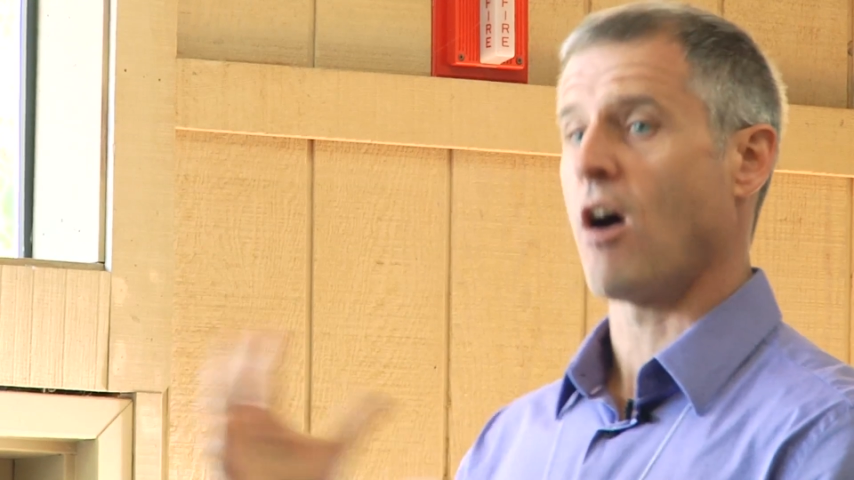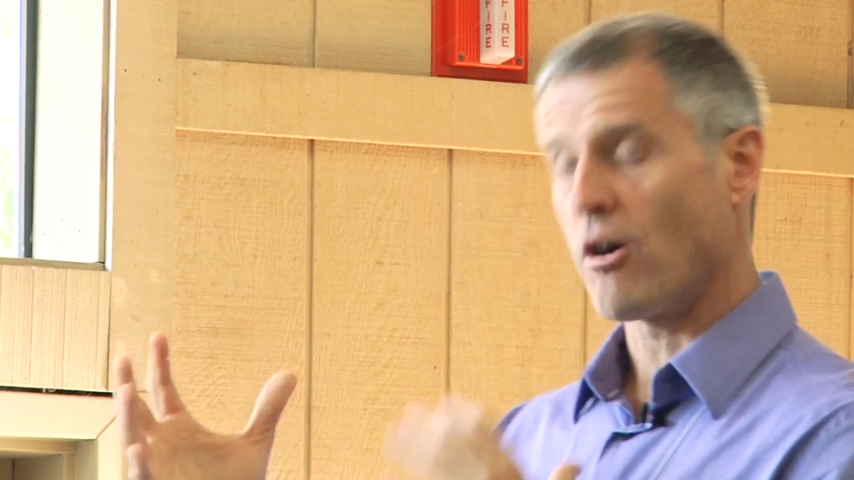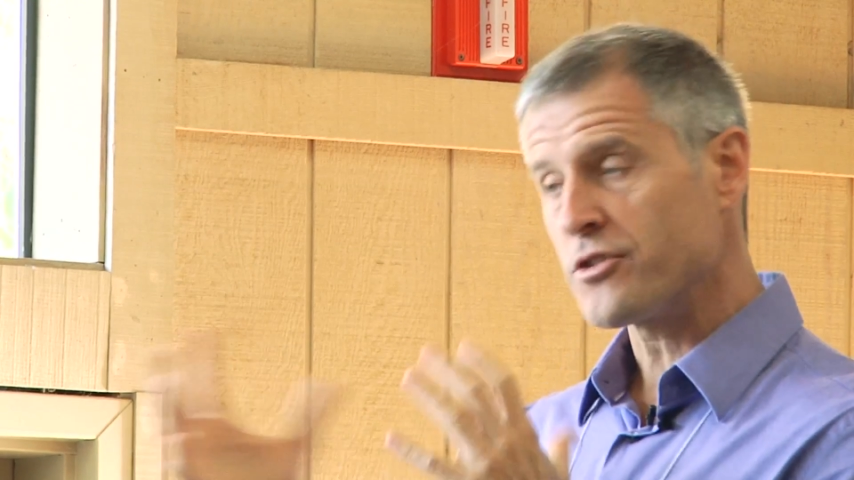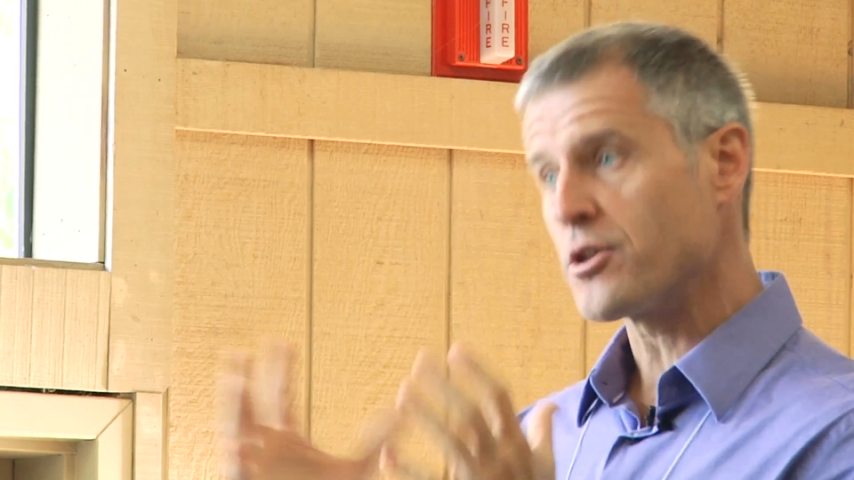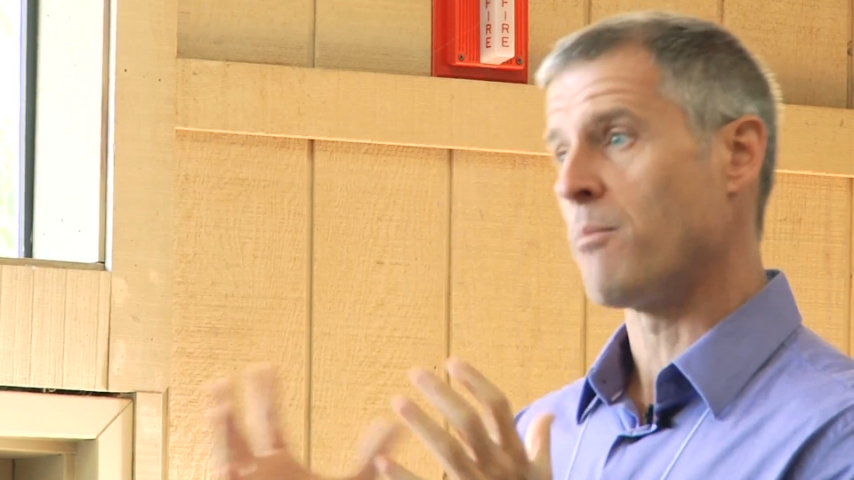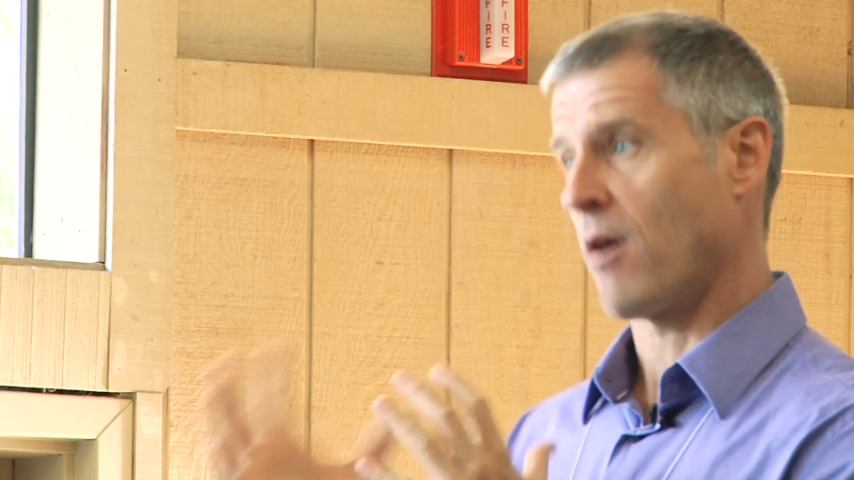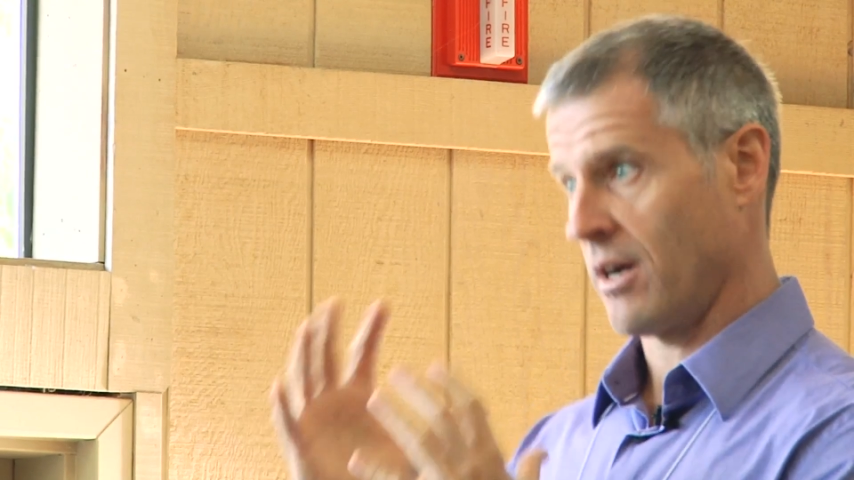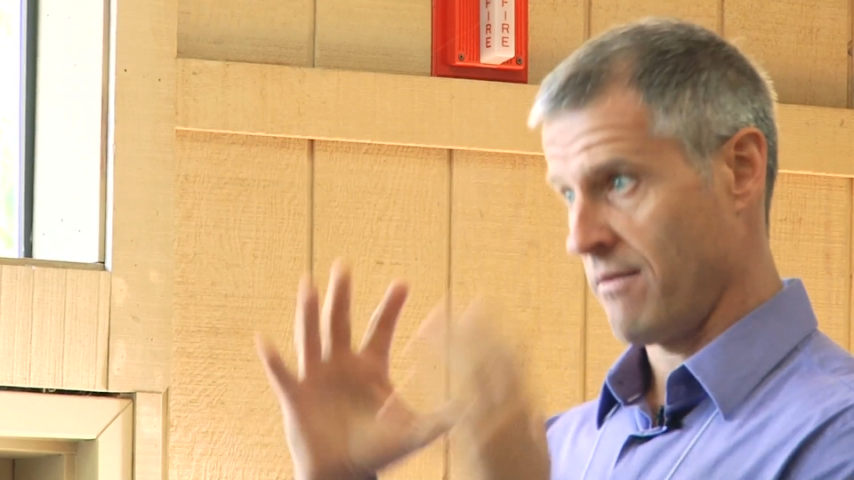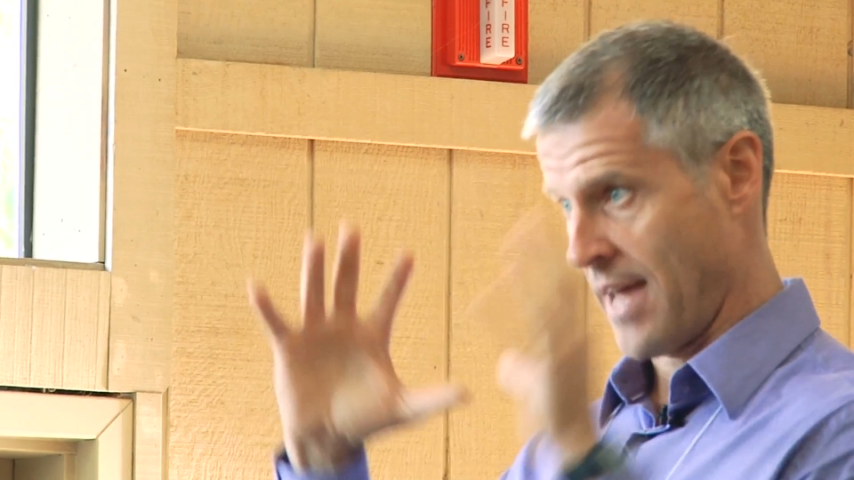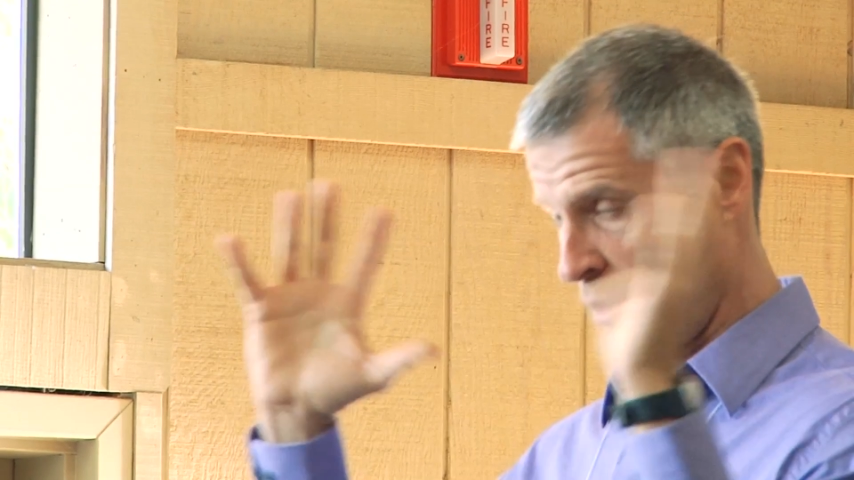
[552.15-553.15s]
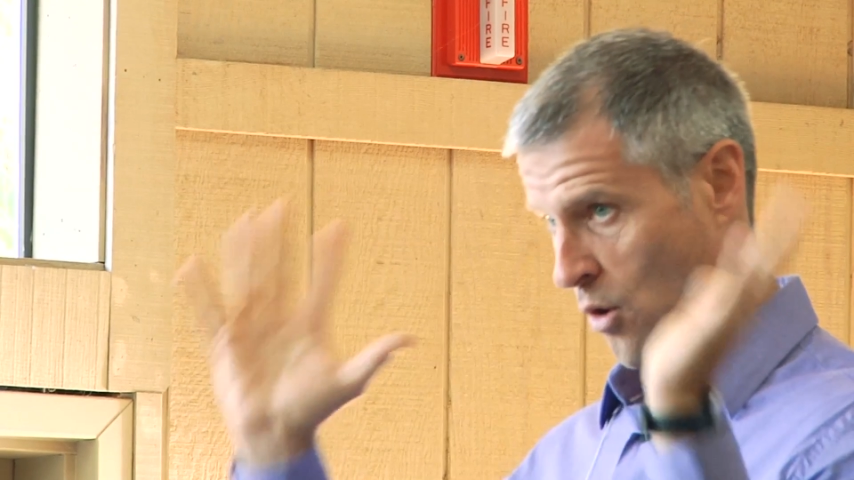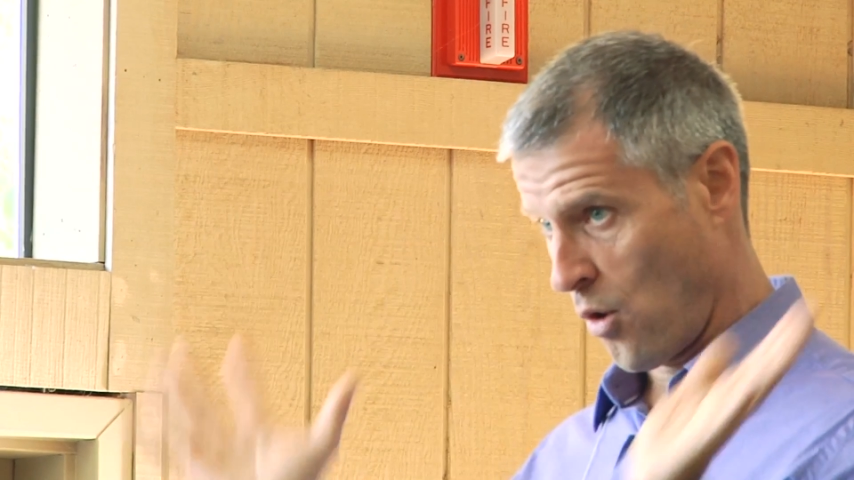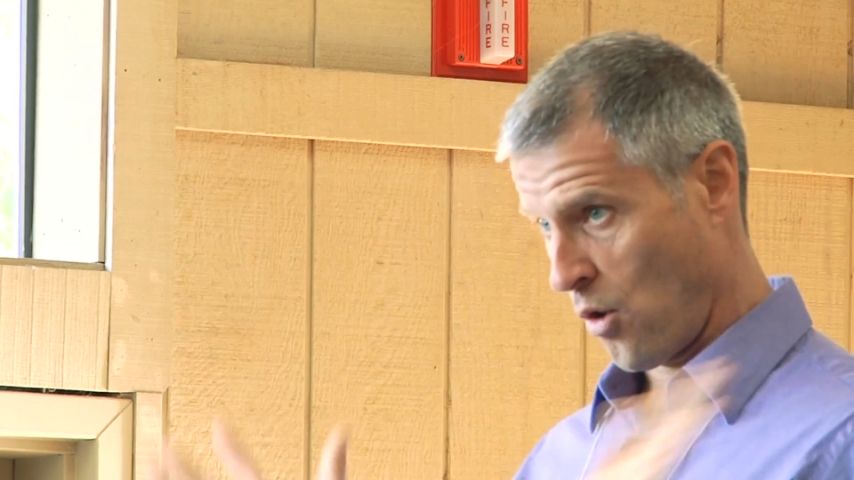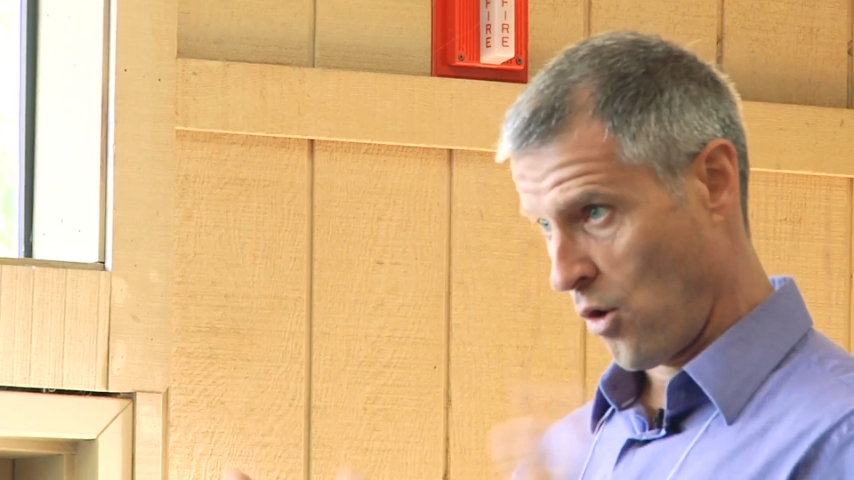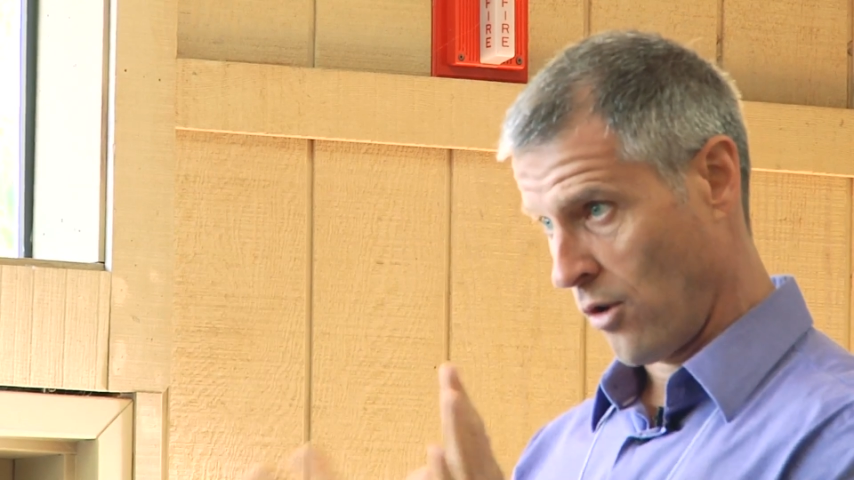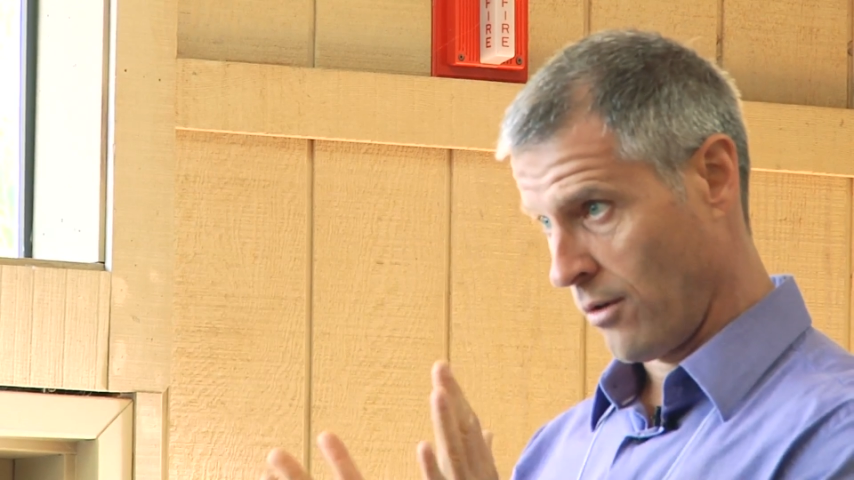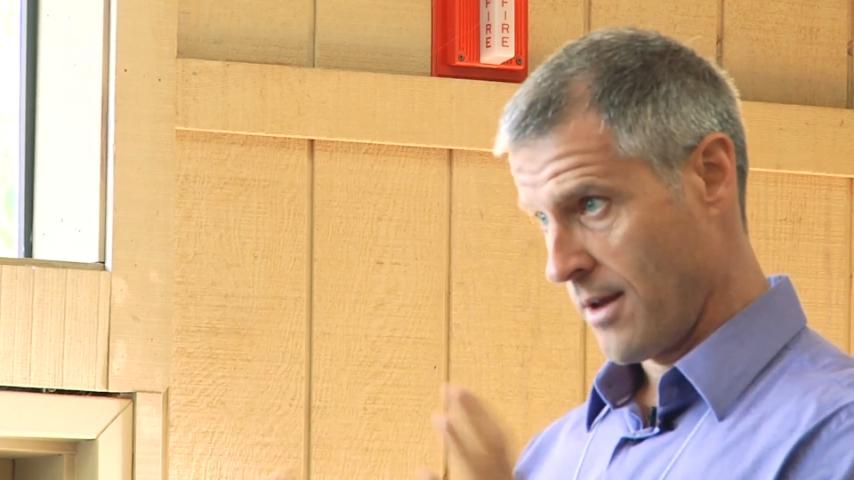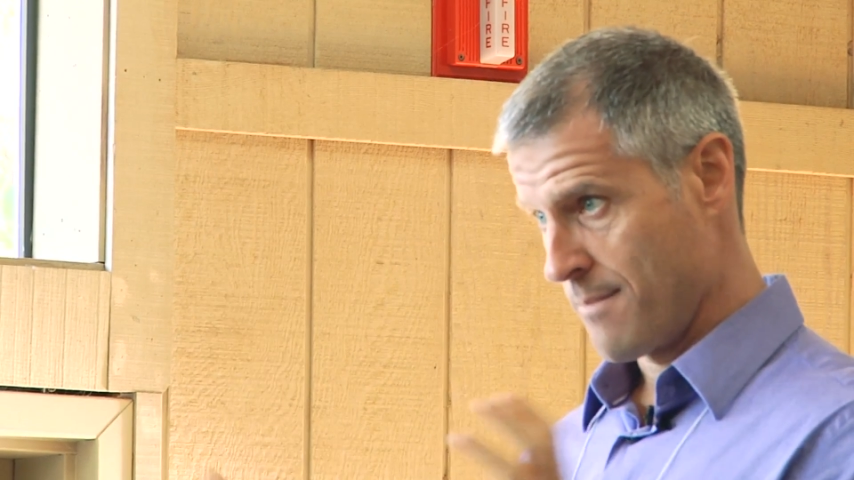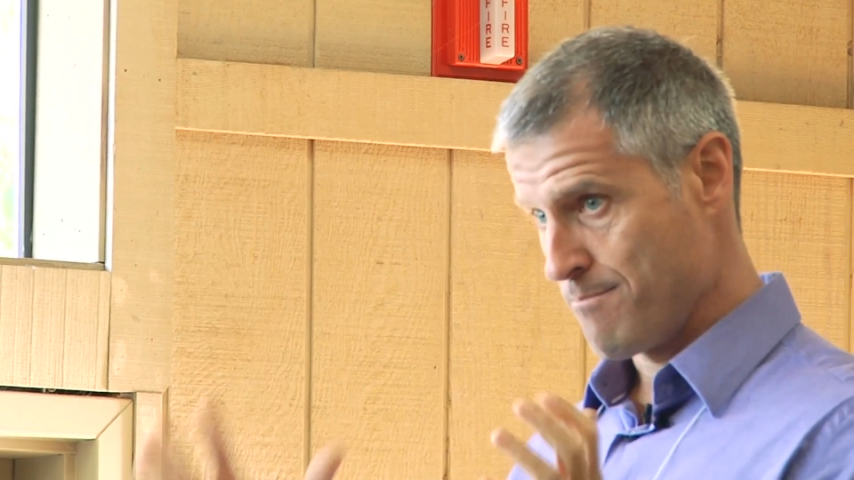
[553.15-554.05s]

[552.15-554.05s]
also part of that whole